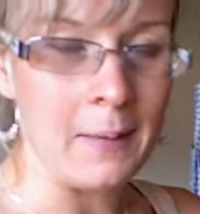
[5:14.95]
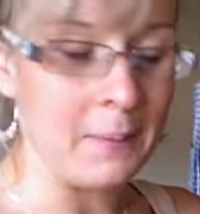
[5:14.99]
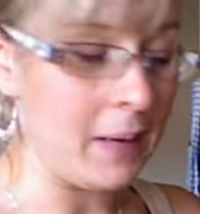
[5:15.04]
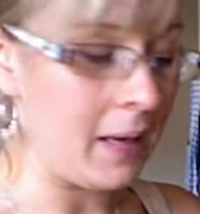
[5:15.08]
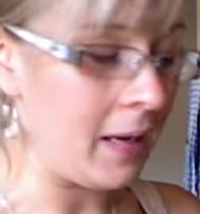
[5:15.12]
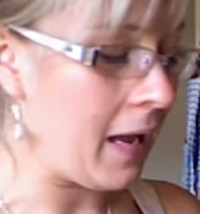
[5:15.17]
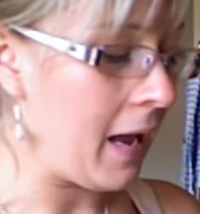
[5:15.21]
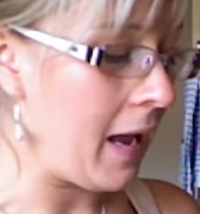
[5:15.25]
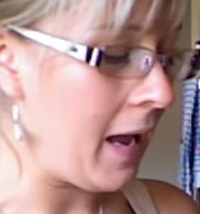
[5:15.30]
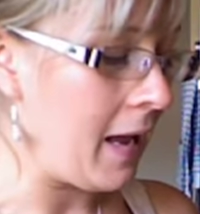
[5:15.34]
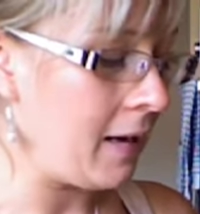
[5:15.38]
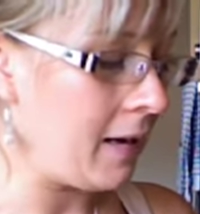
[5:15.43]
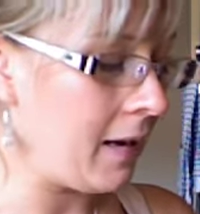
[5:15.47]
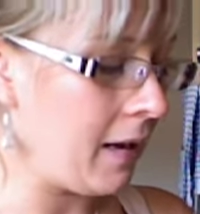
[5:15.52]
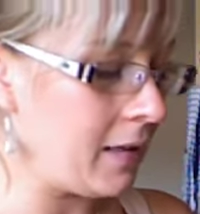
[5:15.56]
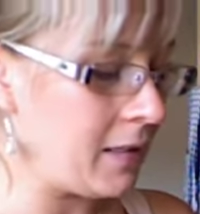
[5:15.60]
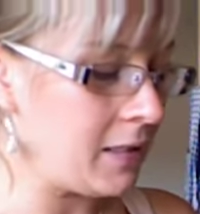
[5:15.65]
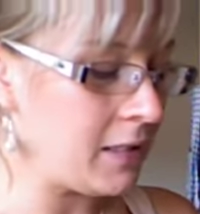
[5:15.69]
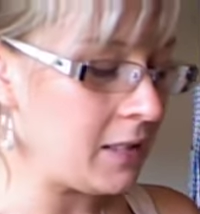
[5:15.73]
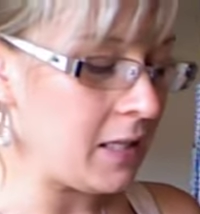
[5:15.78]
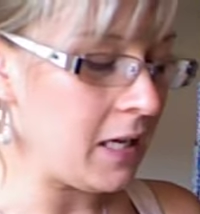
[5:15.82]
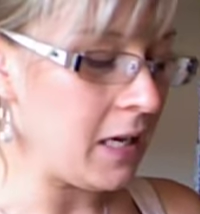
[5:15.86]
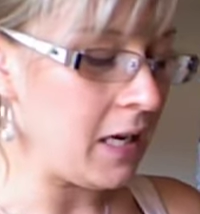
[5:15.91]
Again,
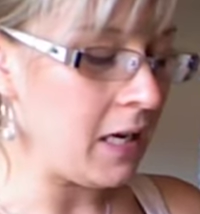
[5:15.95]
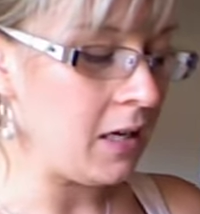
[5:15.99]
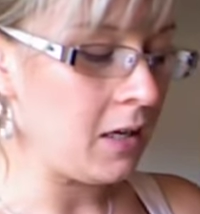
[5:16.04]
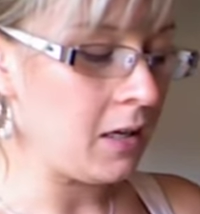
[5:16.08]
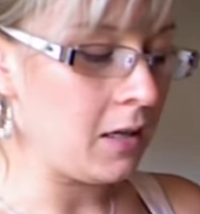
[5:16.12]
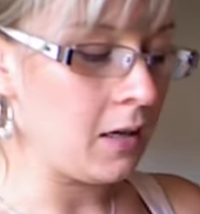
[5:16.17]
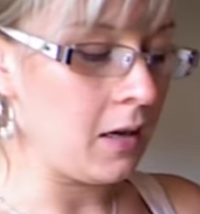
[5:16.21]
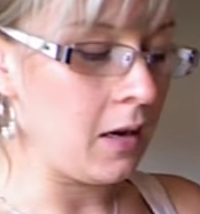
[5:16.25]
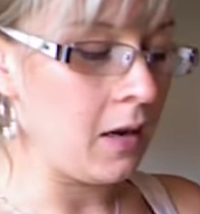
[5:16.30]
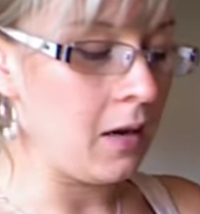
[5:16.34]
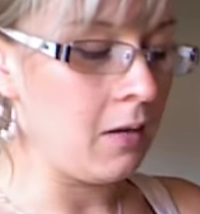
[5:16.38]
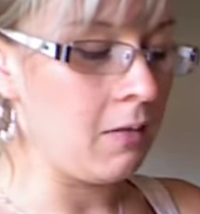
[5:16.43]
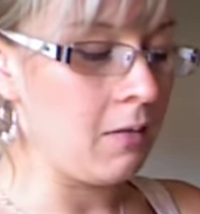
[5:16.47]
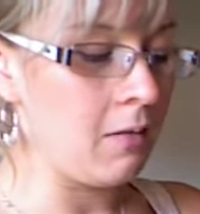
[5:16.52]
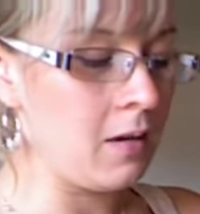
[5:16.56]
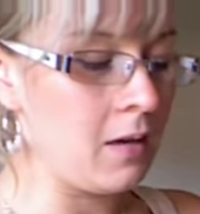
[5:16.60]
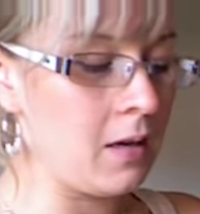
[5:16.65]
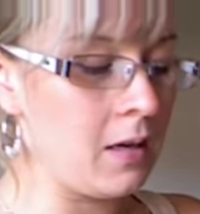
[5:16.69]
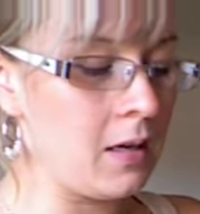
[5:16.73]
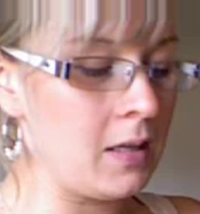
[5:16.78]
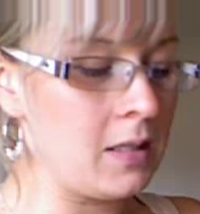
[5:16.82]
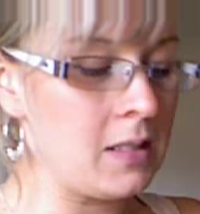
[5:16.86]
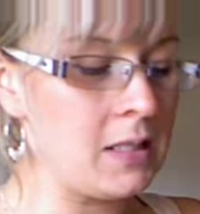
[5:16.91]
I'd say, you know,
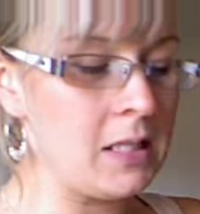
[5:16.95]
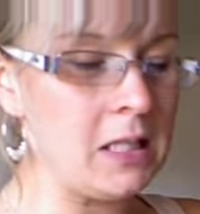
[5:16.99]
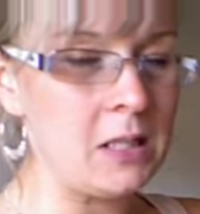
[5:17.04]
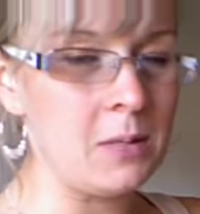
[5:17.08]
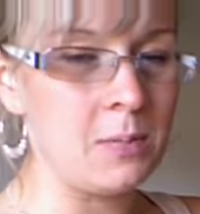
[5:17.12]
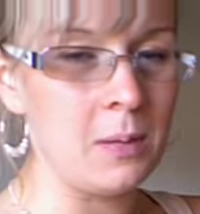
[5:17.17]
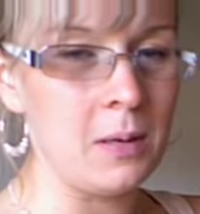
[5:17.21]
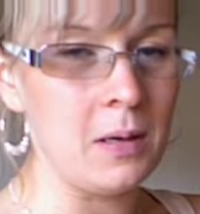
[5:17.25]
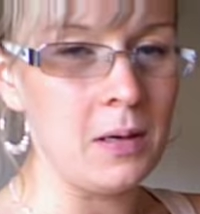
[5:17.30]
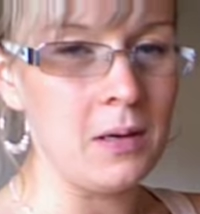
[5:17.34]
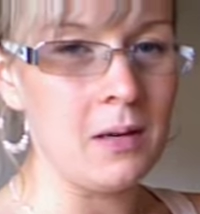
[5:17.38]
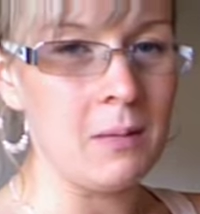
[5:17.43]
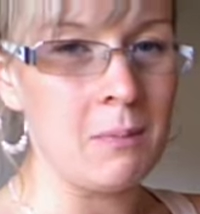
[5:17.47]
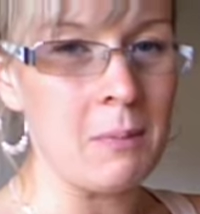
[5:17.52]
a teaspoon,